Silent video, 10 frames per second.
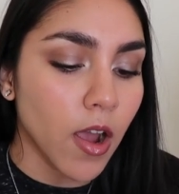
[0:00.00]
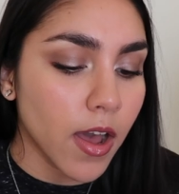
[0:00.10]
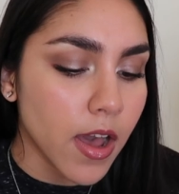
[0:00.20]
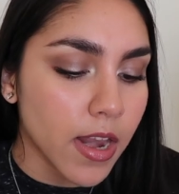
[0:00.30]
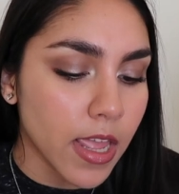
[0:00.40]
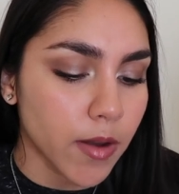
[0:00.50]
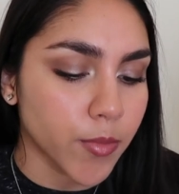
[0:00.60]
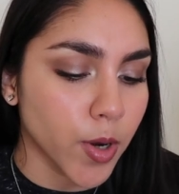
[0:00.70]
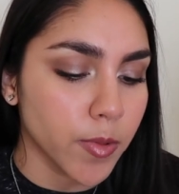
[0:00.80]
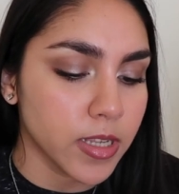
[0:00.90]
raw honey, and
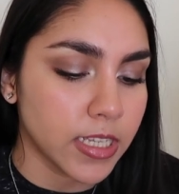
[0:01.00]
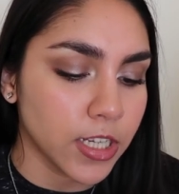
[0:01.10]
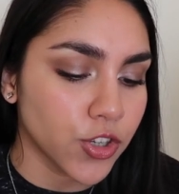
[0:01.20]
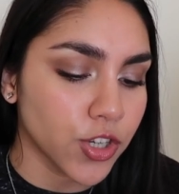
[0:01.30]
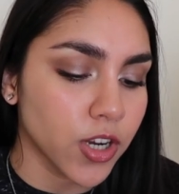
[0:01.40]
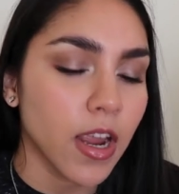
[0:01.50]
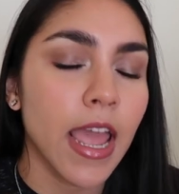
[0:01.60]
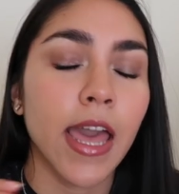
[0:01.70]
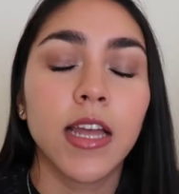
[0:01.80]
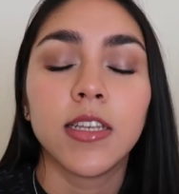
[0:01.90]
propolis tincture,
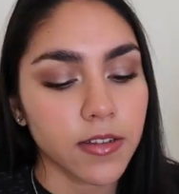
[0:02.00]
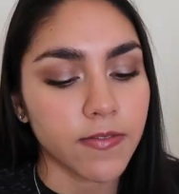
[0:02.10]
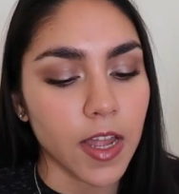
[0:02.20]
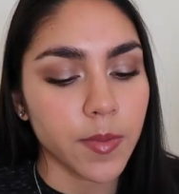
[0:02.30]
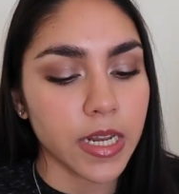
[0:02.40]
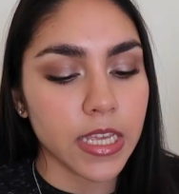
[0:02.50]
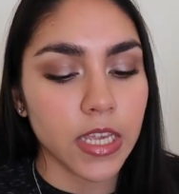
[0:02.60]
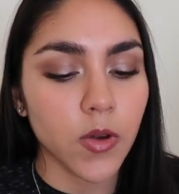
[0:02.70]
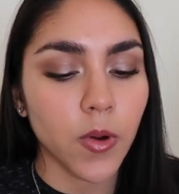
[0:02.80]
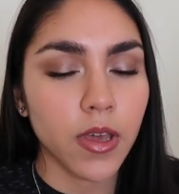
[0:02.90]
and vitamin
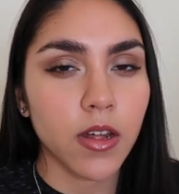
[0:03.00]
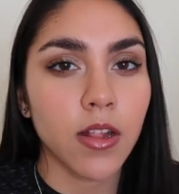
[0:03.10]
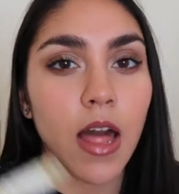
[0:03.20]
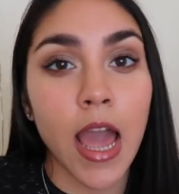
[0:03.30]
E oil.